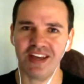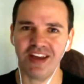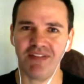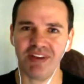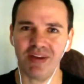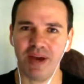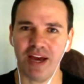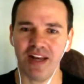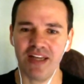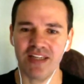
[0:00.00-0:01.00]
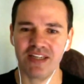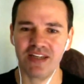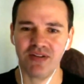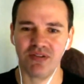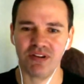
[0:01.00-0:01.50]
having a bad lesson
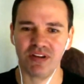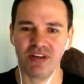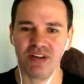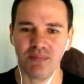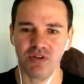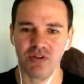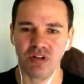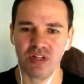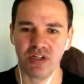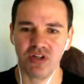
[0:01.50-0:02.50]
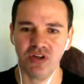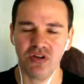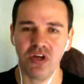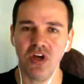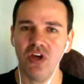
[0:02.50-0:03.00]
or a couple of struggling students,